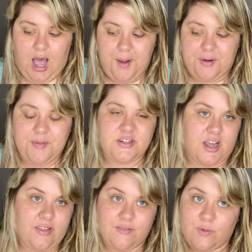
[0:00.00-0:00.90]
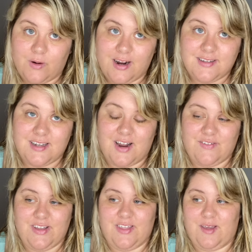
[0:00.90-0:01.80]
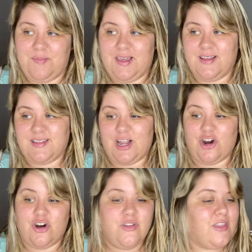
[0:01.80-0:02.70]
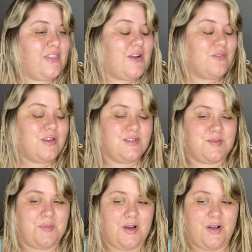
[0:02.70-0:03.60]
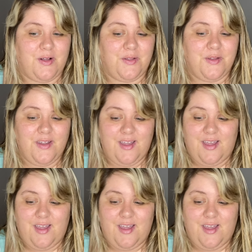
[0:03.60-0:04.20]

I pretty much got like 4X and everything because I heard that they run small.